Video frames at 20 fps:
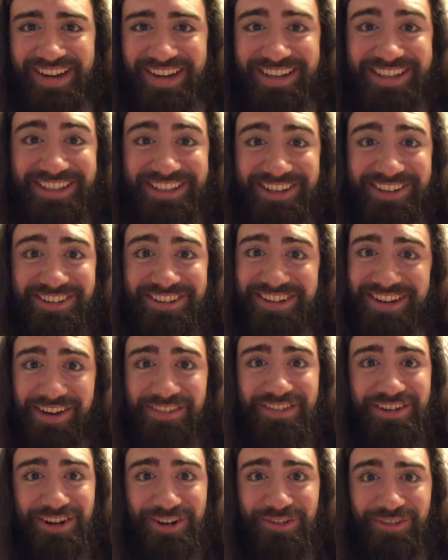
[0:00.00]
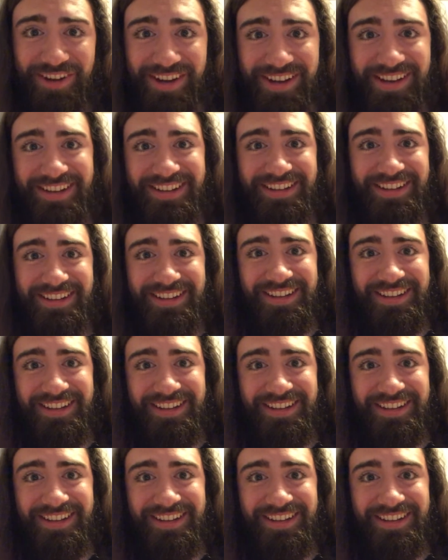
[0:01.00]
hey, you never know what